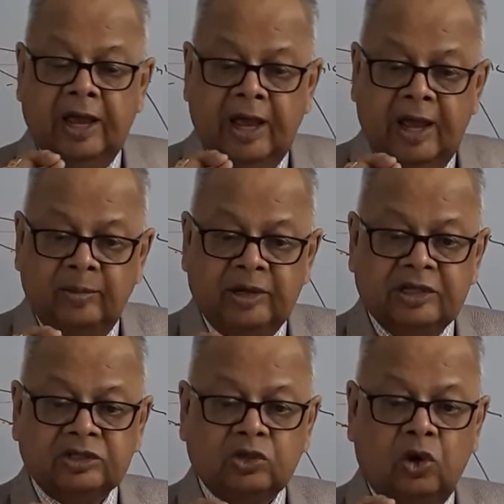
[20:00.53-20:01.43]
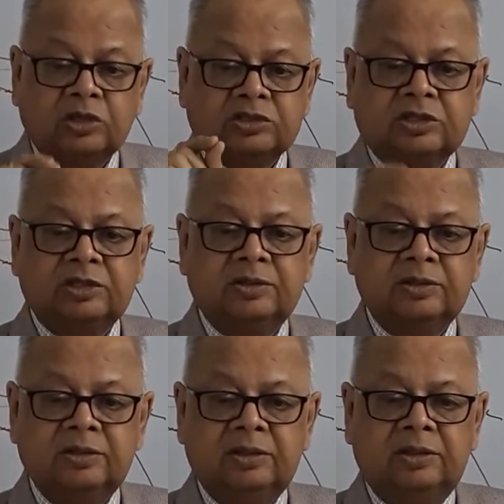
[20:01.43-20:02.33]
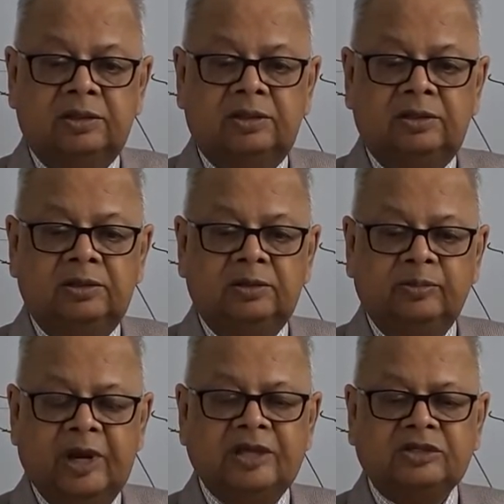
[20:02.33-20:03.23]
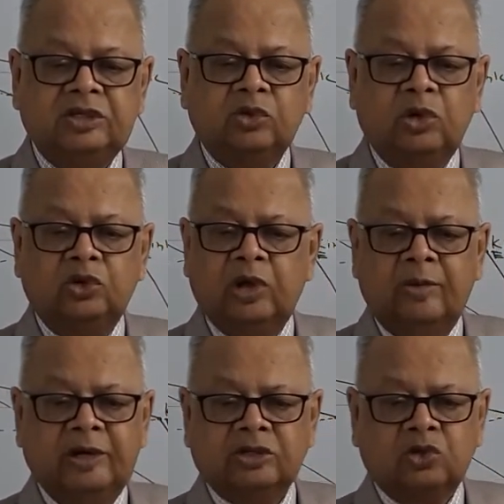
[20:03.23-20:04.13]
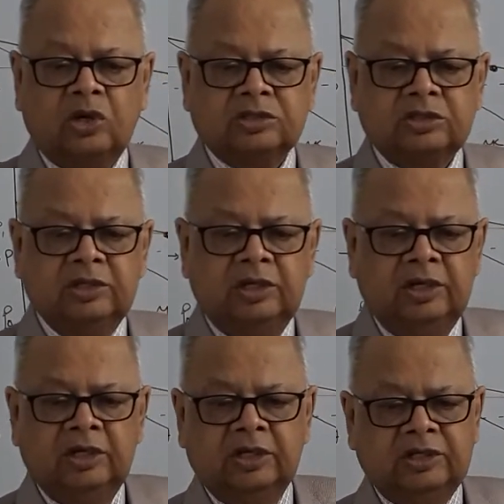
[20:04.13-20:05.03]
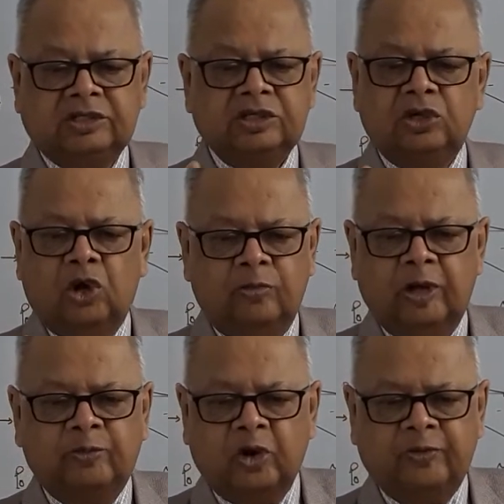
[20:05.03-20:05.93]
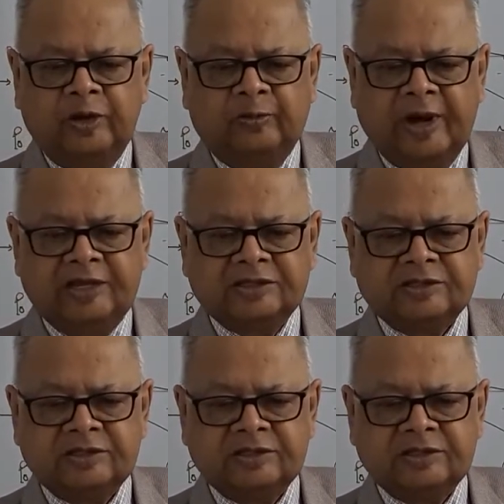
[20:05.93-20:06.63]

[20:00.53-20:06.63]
average cost. Price is equal to average cost. This is normal profit price.